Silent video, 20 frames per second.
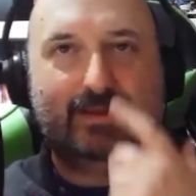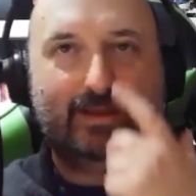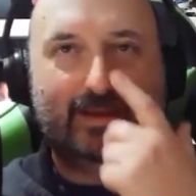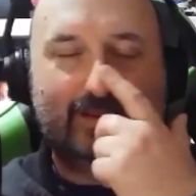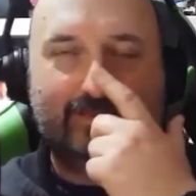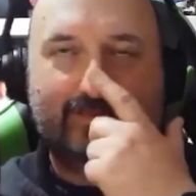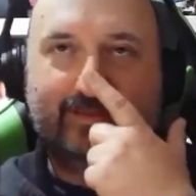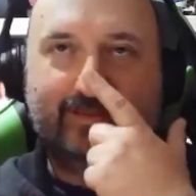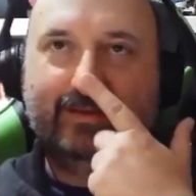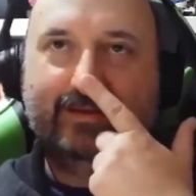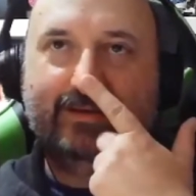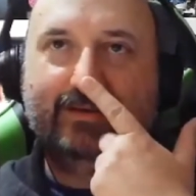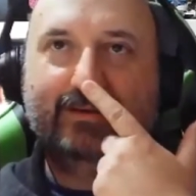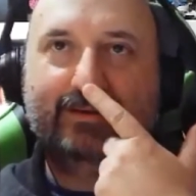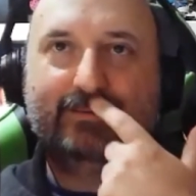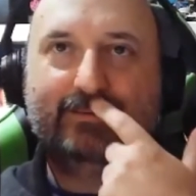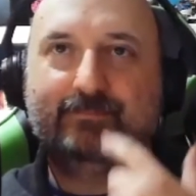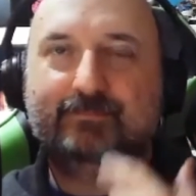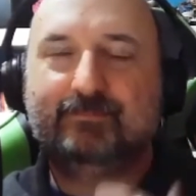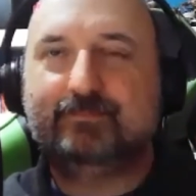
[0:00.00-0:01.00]
And
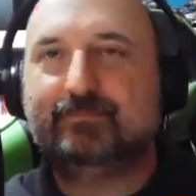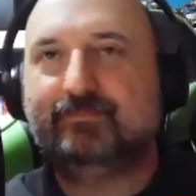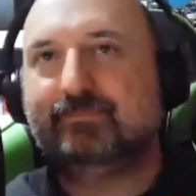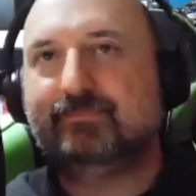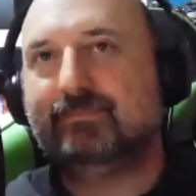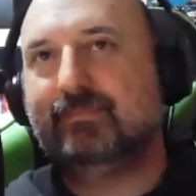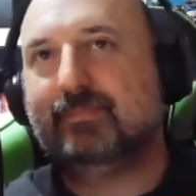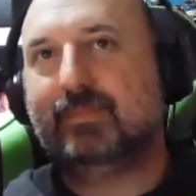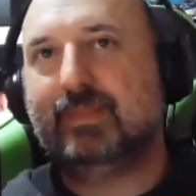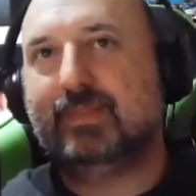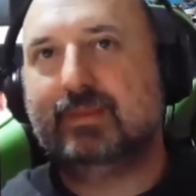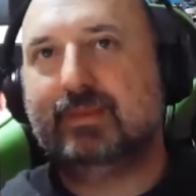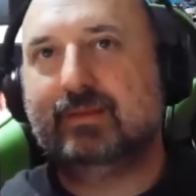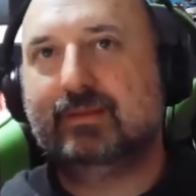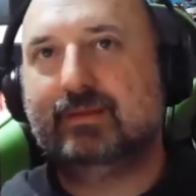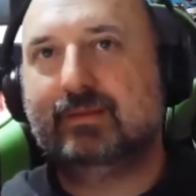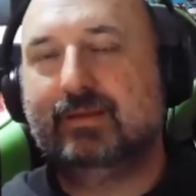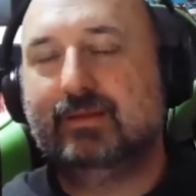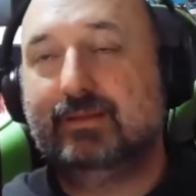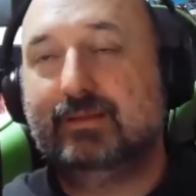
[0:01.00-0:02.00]
then
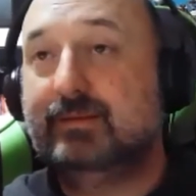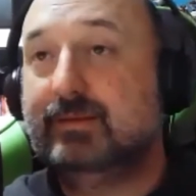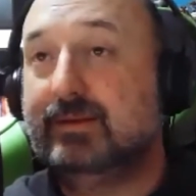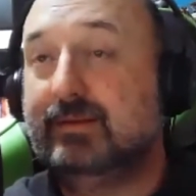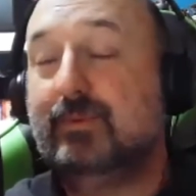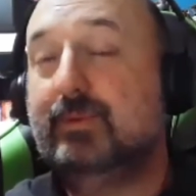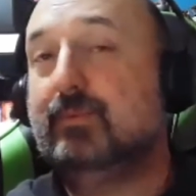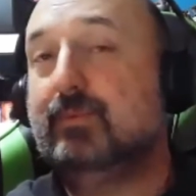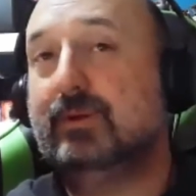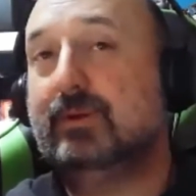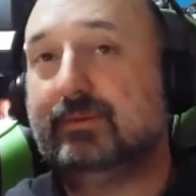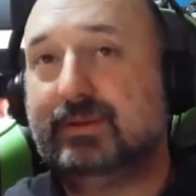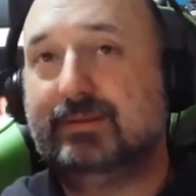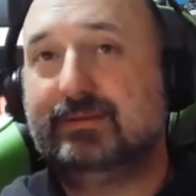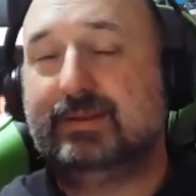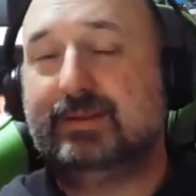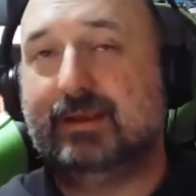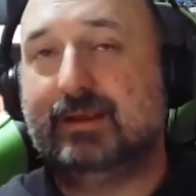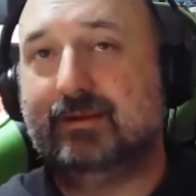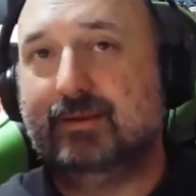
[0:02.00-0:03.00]
we whittled it
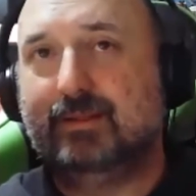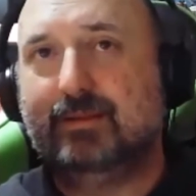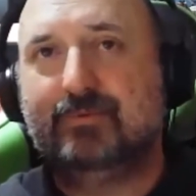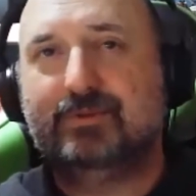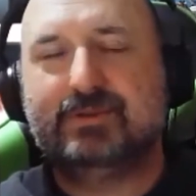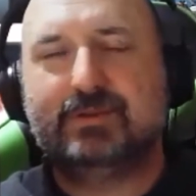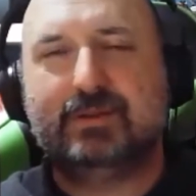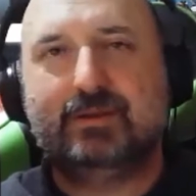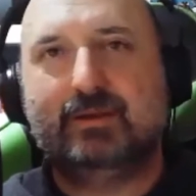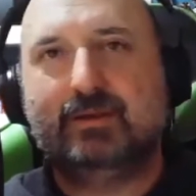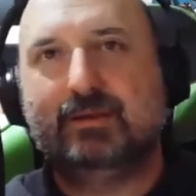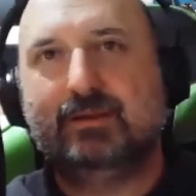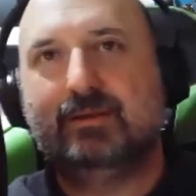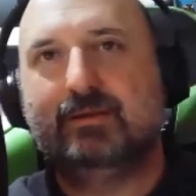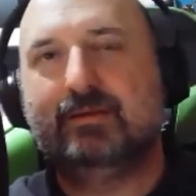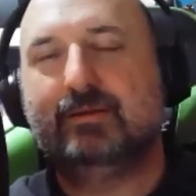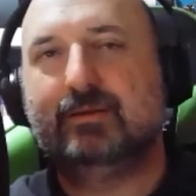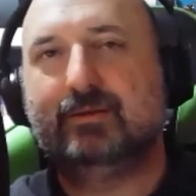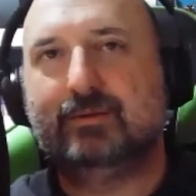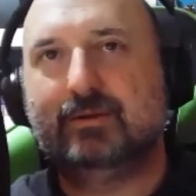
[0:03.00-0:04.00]
down, and there was like
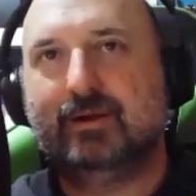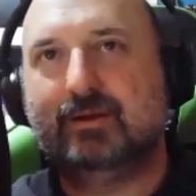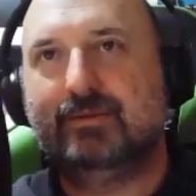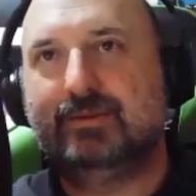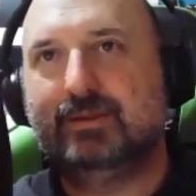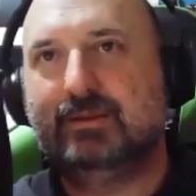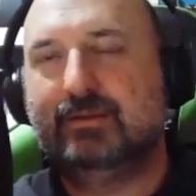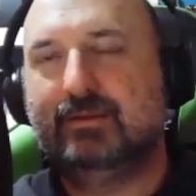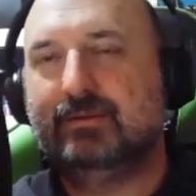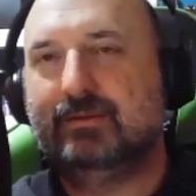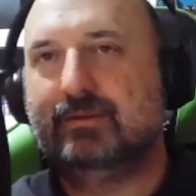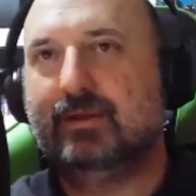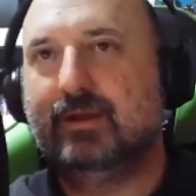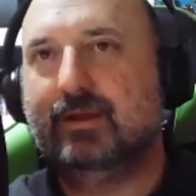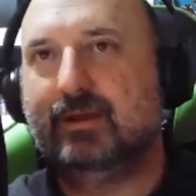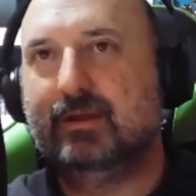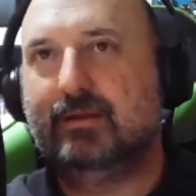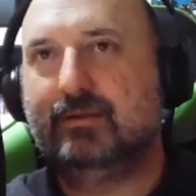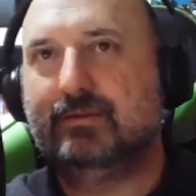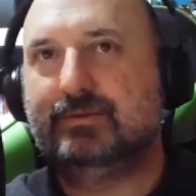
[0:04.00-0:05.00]
I think
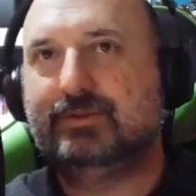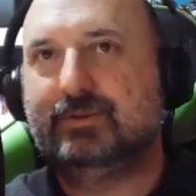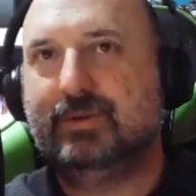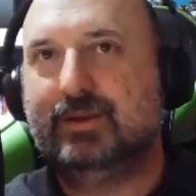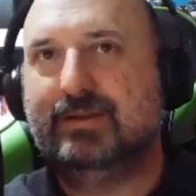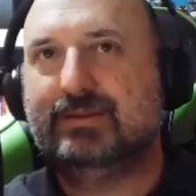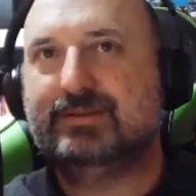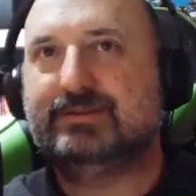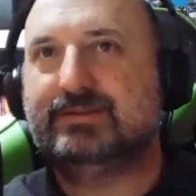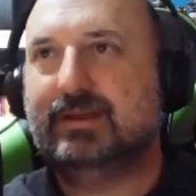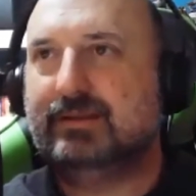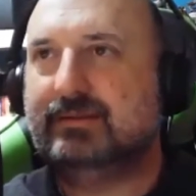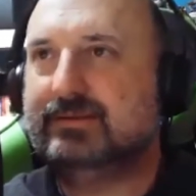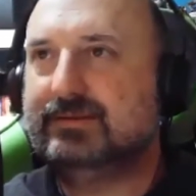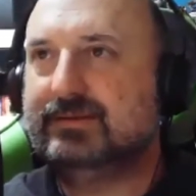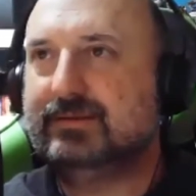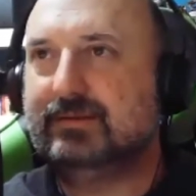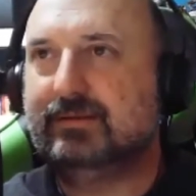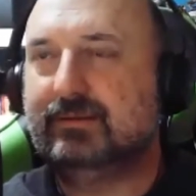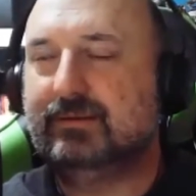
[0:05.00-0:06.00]
Joanna
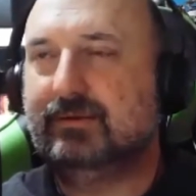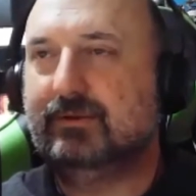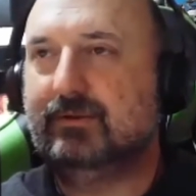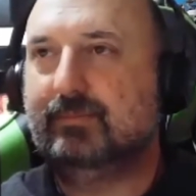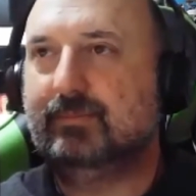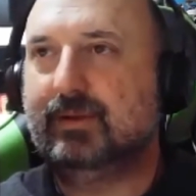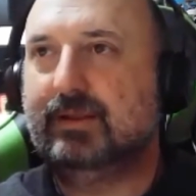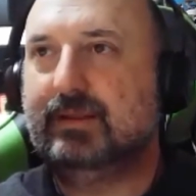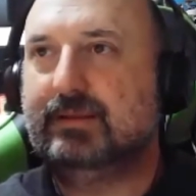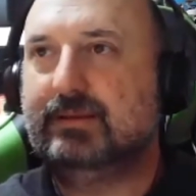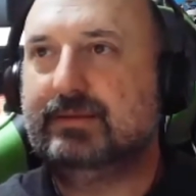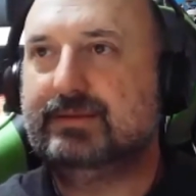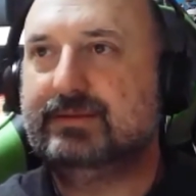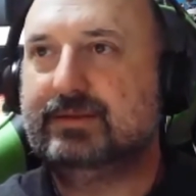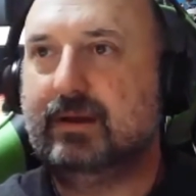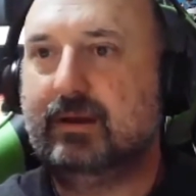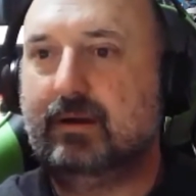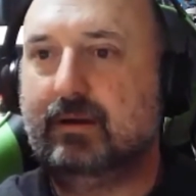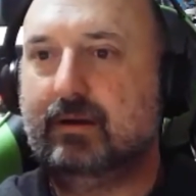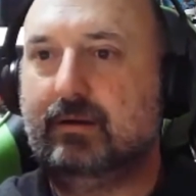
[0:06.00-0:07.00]
Stanton, who plays
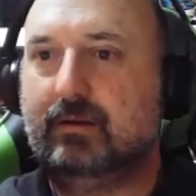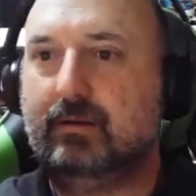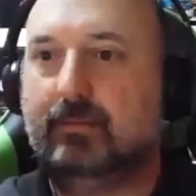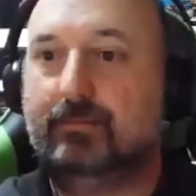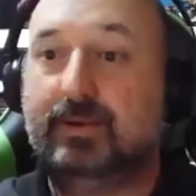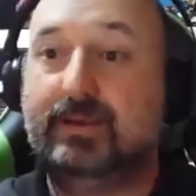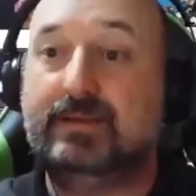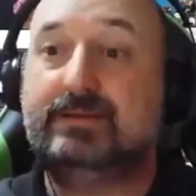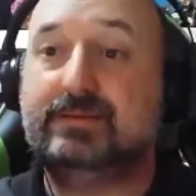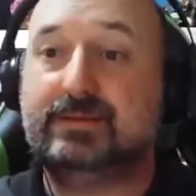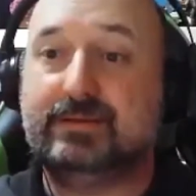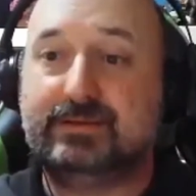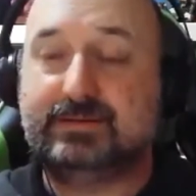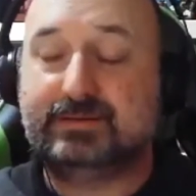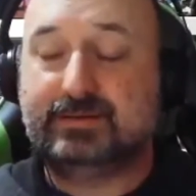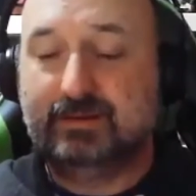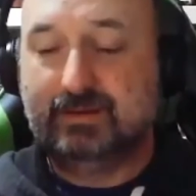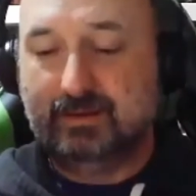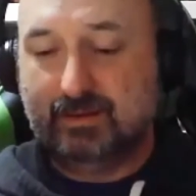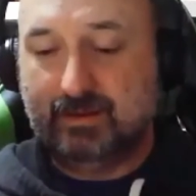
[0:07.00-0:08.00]
our
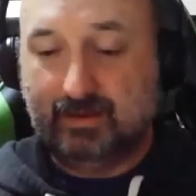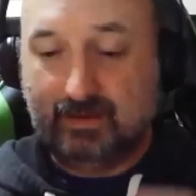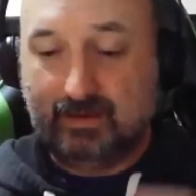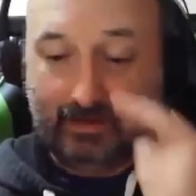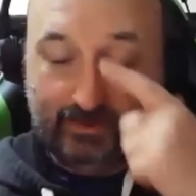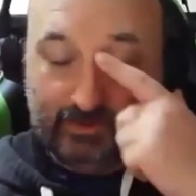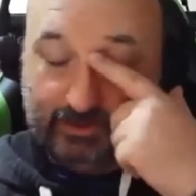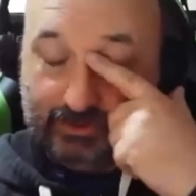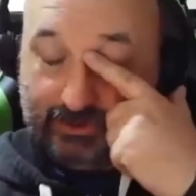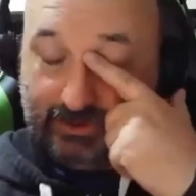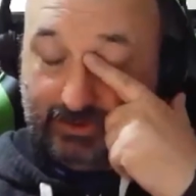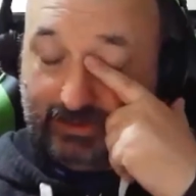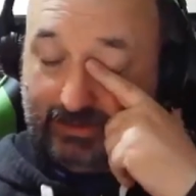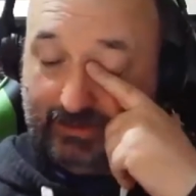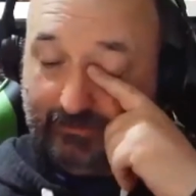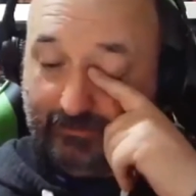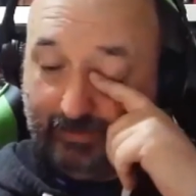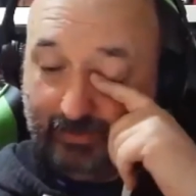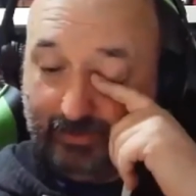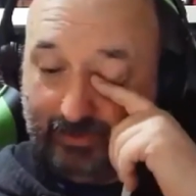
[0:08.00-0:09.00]
bassist,
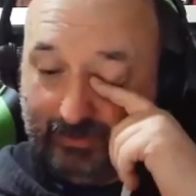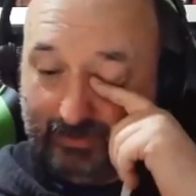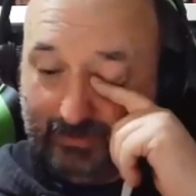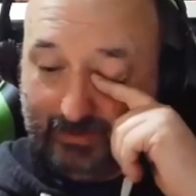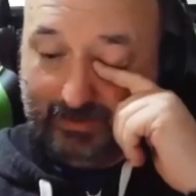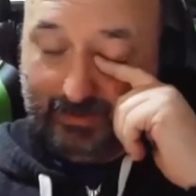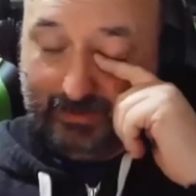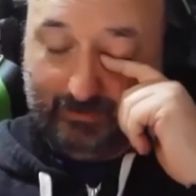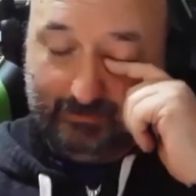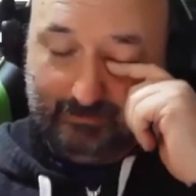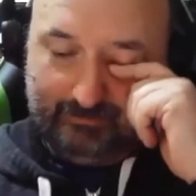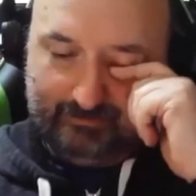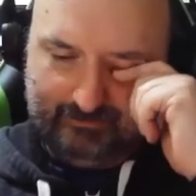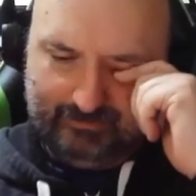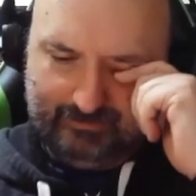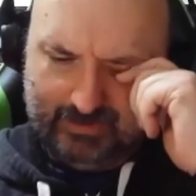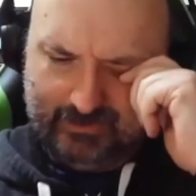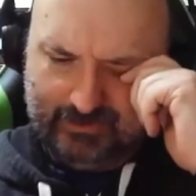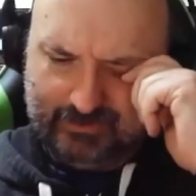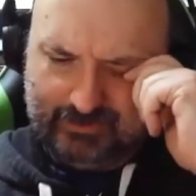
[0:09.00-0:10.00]
she put
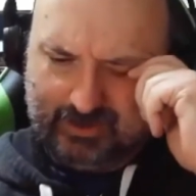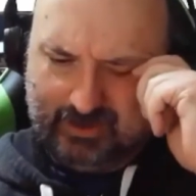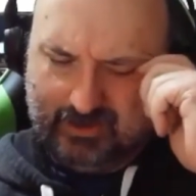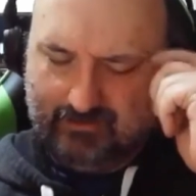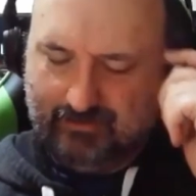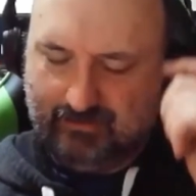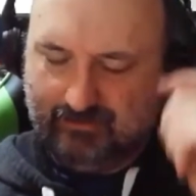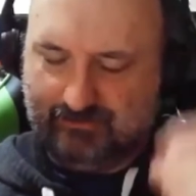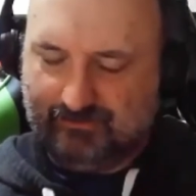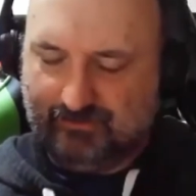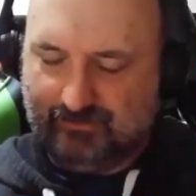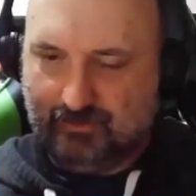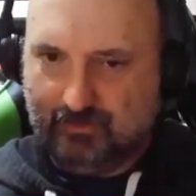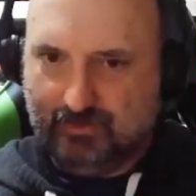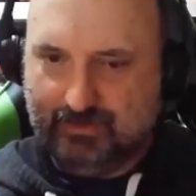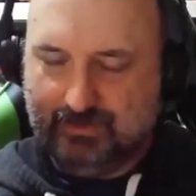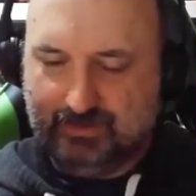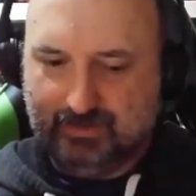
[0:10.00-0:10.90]
her show reel forward.